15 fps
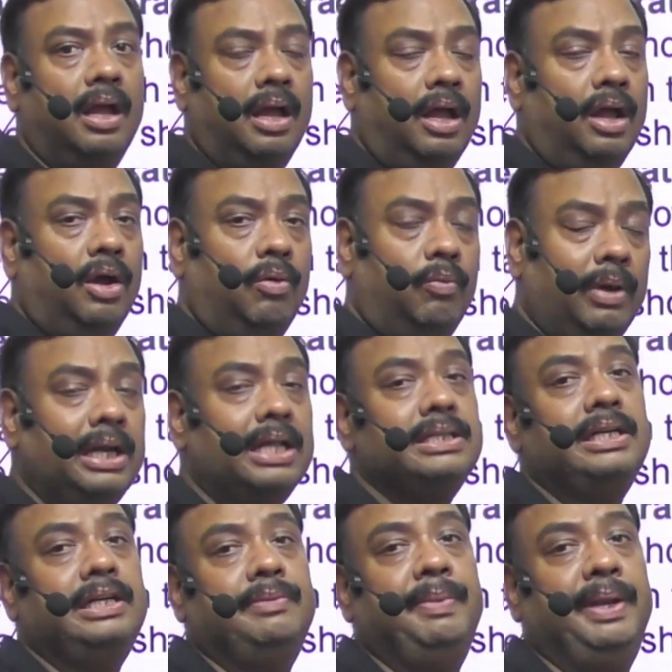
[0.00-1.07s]
What does
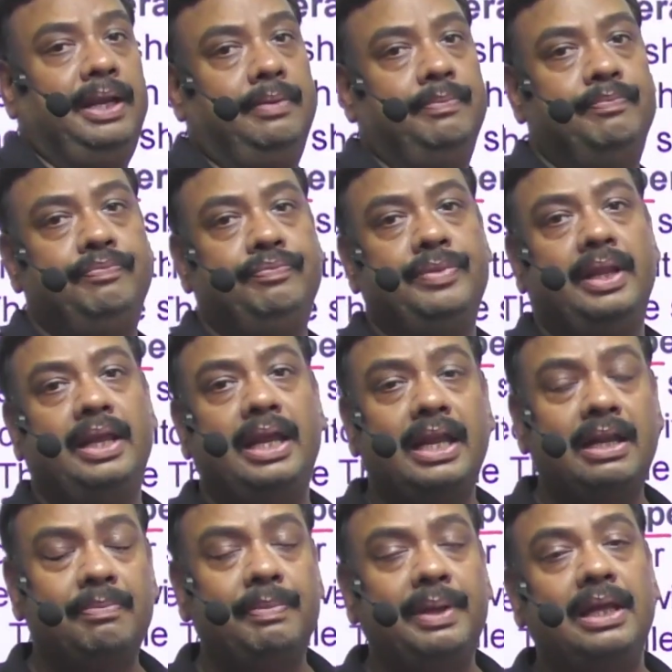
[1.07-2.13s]
it mean? It
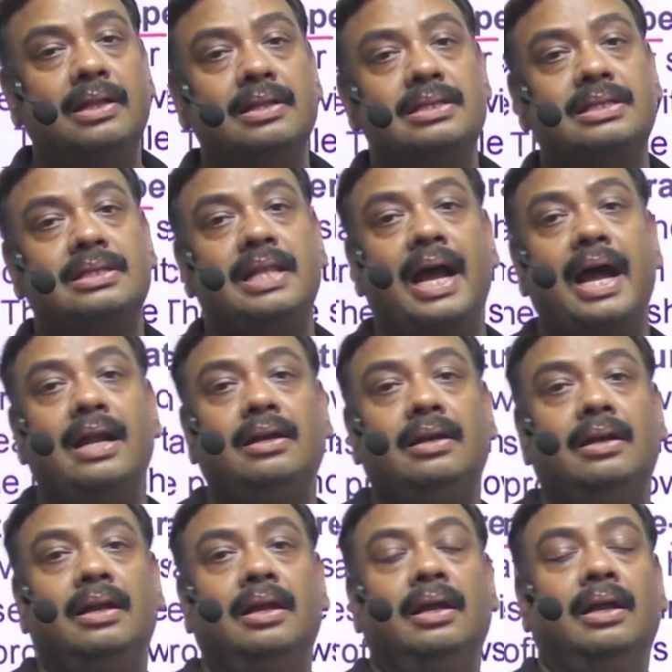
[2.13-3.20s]
means that
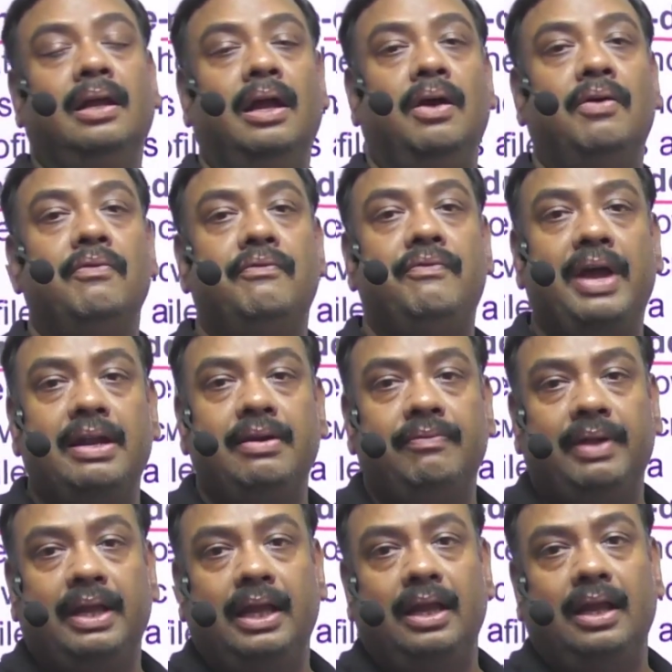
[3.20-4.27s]
when
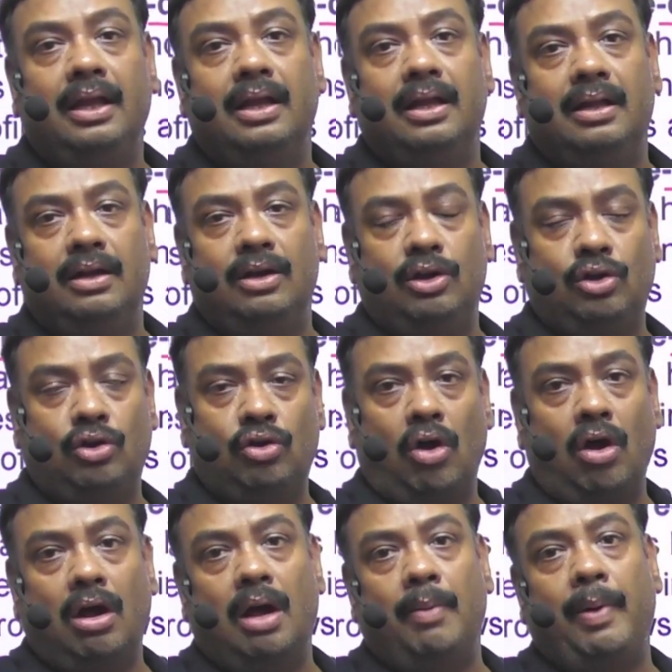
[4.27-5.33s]
we talk
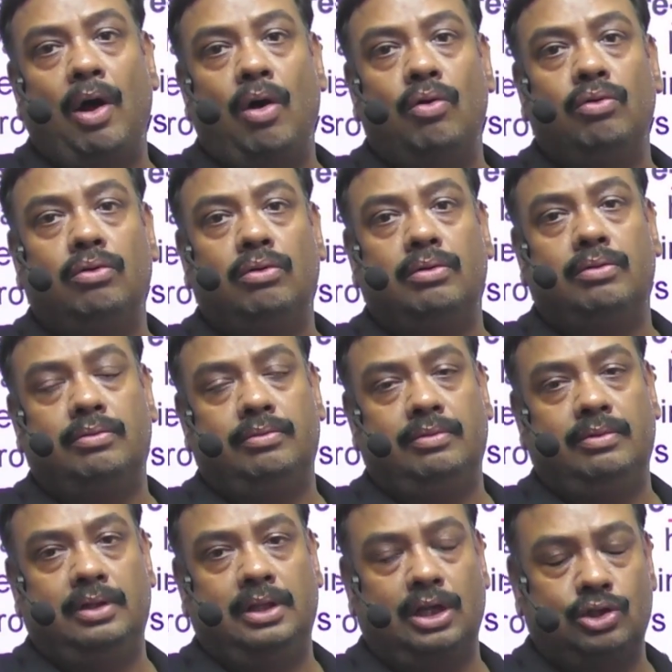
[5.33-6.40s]
about
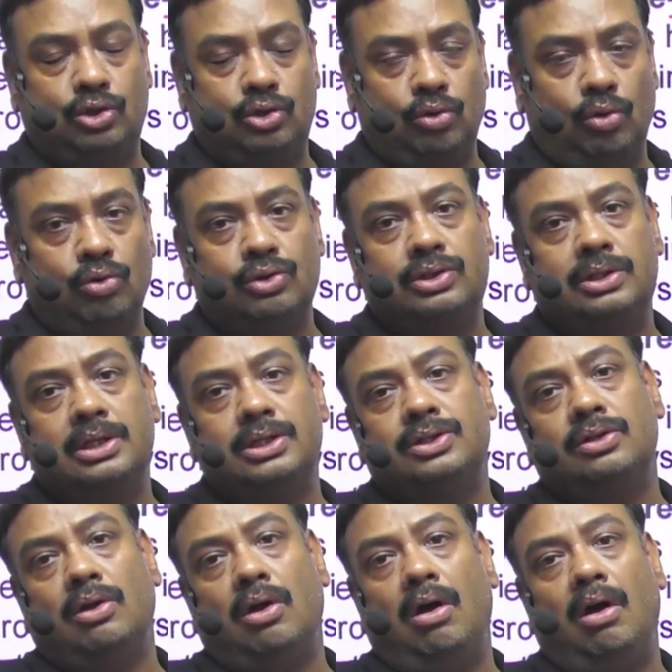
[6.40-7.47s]
the sources
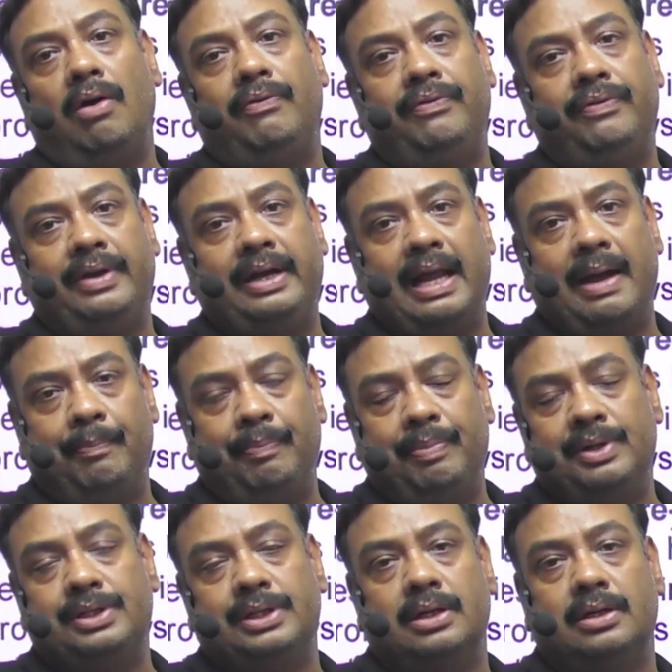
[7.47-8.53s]
of
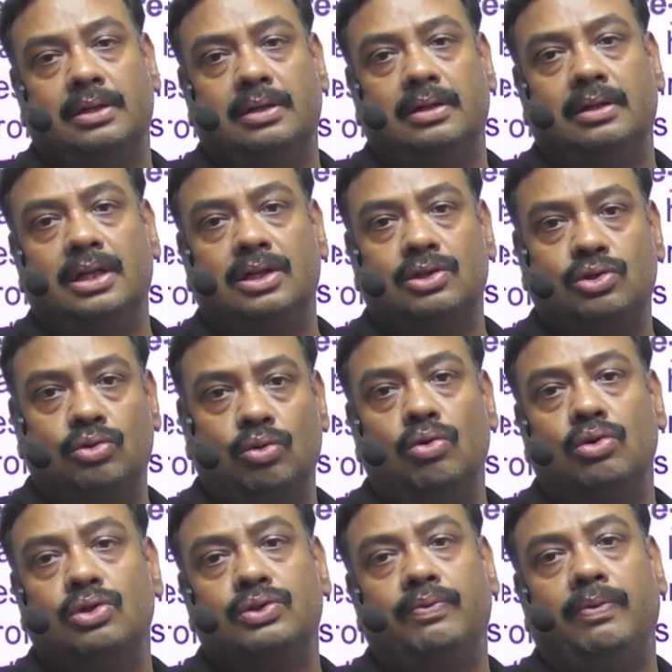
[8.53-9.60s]
temperature, the
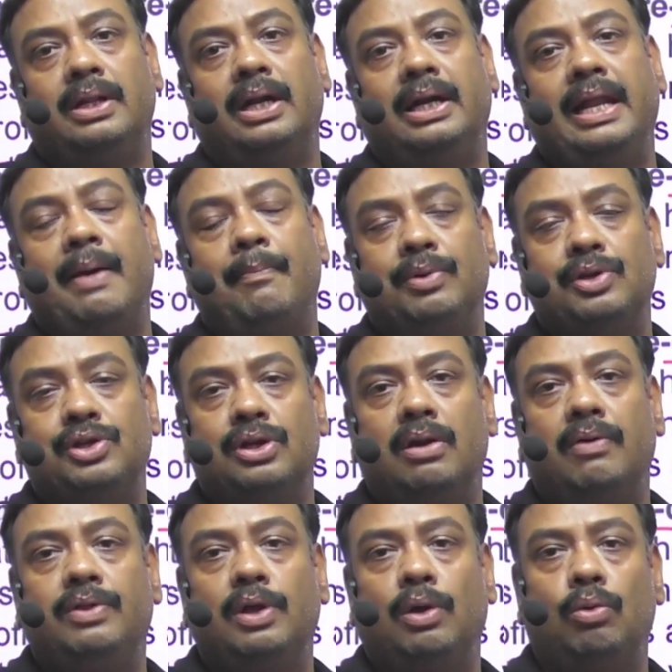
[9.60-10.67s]
source for the temperature of
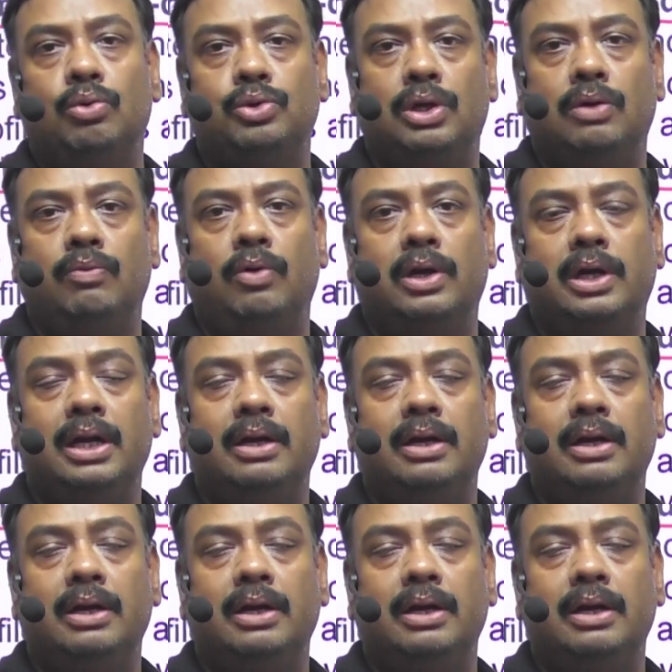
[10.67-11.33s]
the ocean water,